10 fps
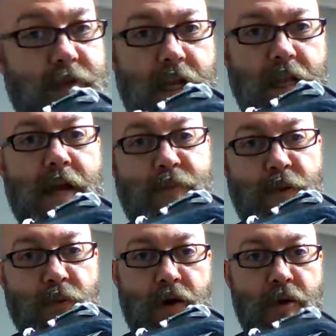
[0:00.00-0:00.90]
a lot of
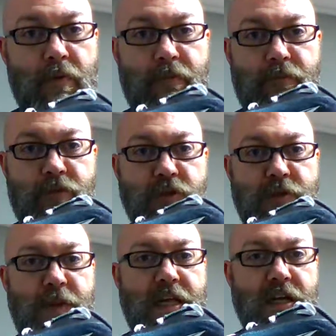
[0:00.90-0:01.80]
people recommend them for
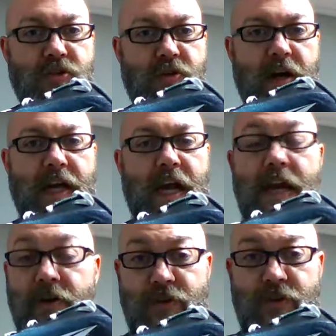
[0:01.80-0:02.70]
speed training. I
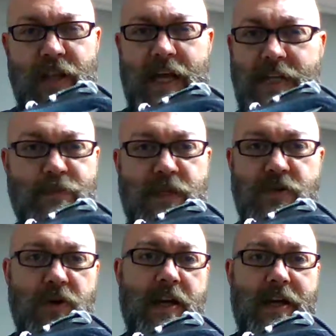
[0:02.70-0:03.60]
don't do a lot of speed
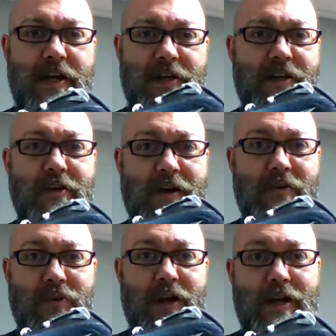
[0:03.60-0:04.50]
training. You know, if I
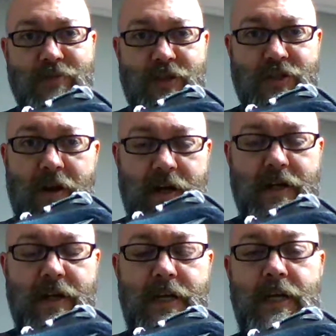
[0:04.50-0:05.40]
run, I'm just
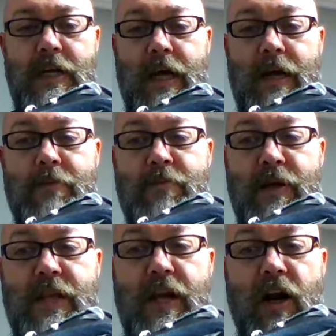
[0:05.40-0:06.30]
running. Uh,
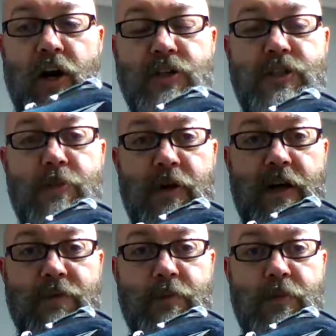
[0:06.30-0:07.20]
but they are super
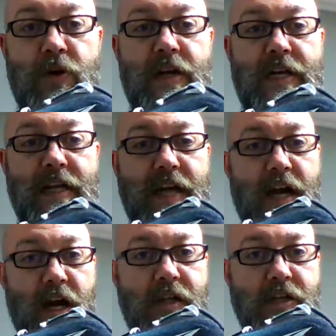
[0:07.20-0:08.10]
comfortable. Again, not
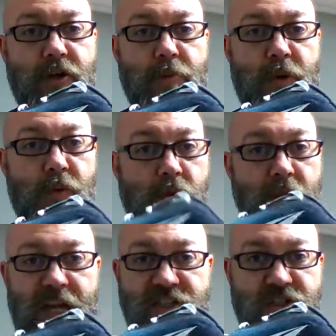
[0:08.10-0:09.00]
highly durable. Won't
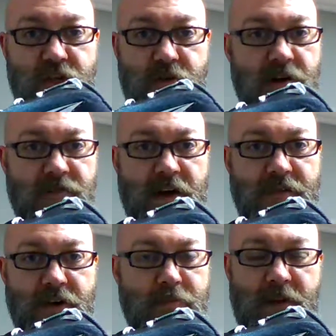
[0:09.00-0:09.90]
last you three to
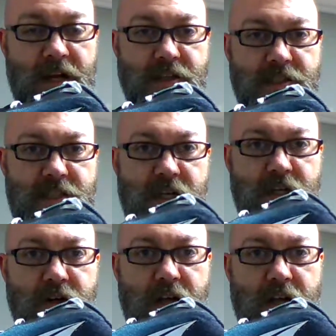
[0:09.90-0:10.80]
500 miles. Uh,
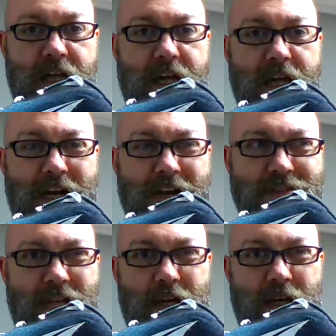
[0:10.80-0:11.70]
you're lucky, I'd
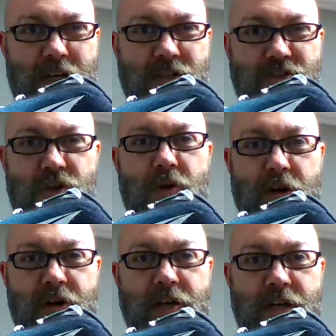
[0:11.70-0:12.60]
say uh,
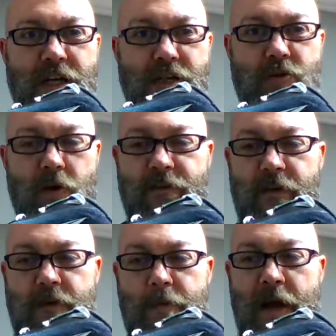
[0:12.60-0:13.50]
200,
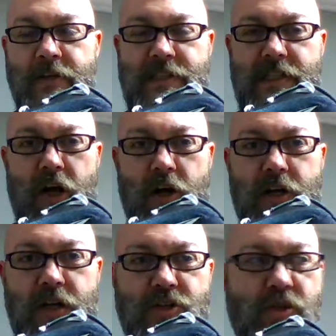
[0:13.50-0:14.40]
250 miles on
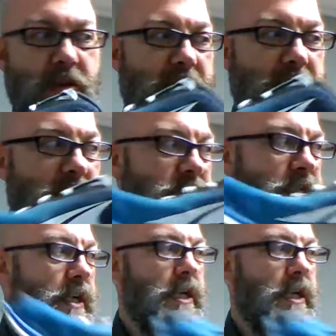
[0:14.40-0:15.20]
a shoe like this.